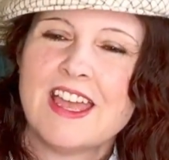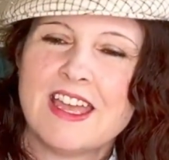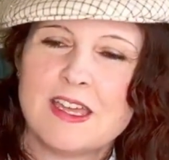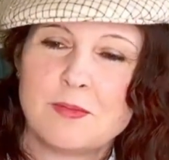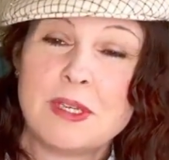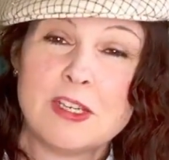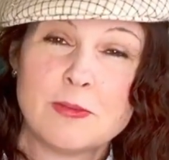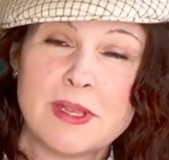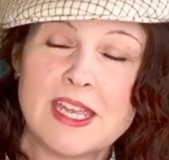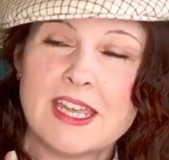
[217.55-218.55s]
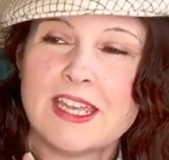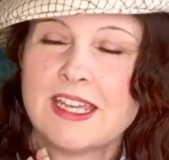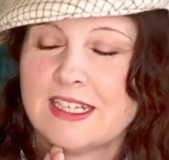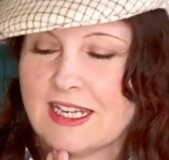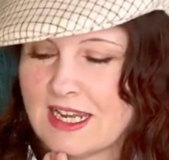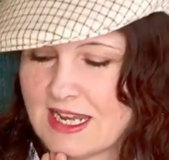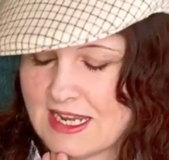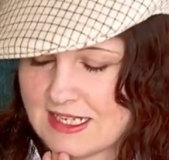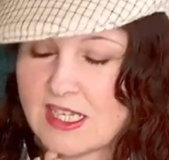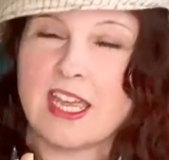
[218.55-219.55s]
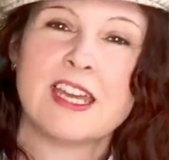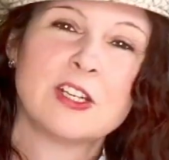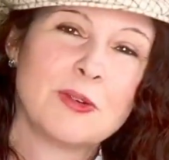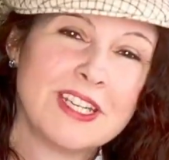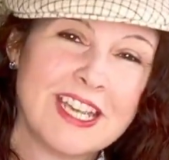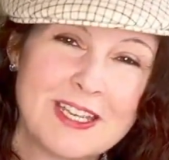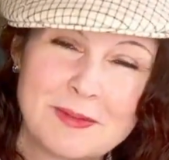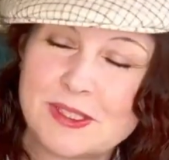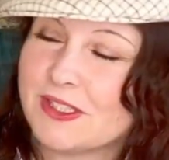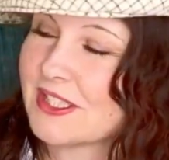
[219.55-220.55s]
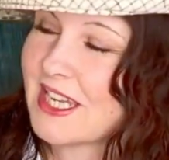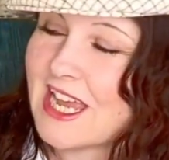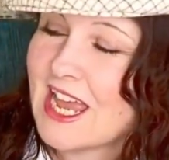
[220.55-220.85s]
and Peter Pan and Anne of Green Gables,